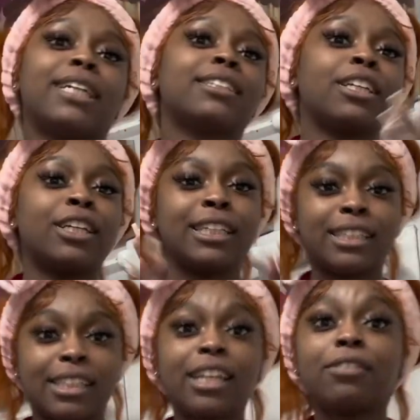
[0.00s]
else. It's
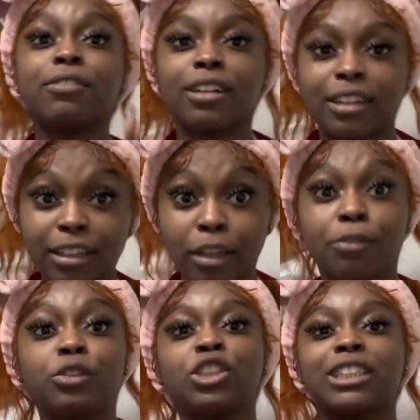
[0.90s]
self love.
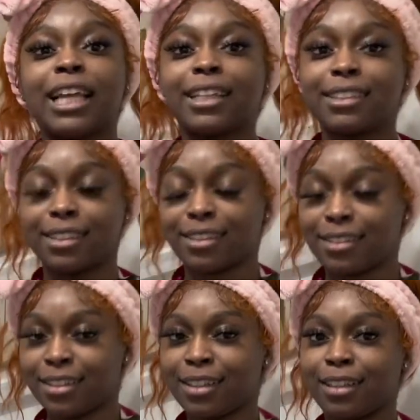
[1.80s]
You just got to
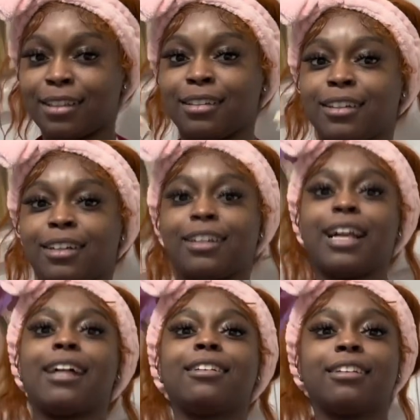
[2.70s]
learn
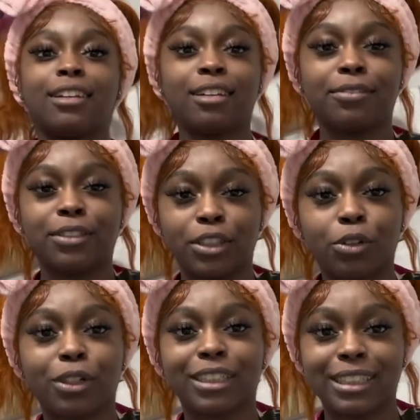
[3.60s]
how to love
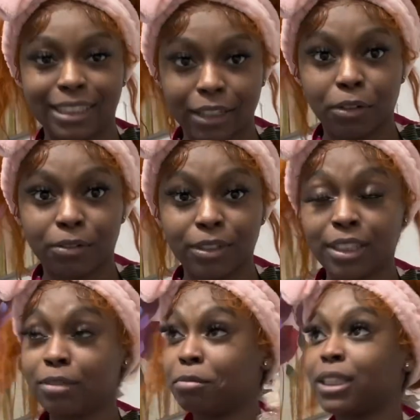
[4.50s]
yourself.
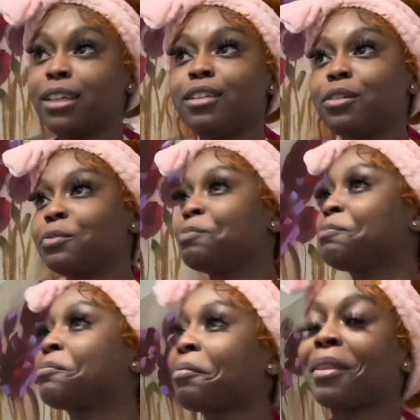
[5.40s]
I'm telling
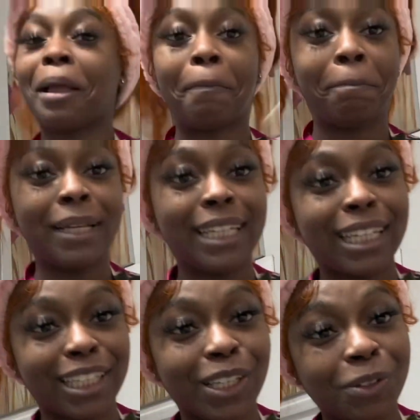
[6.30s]
you, putting
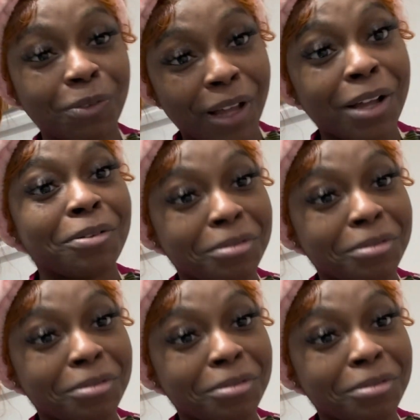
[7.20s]
you on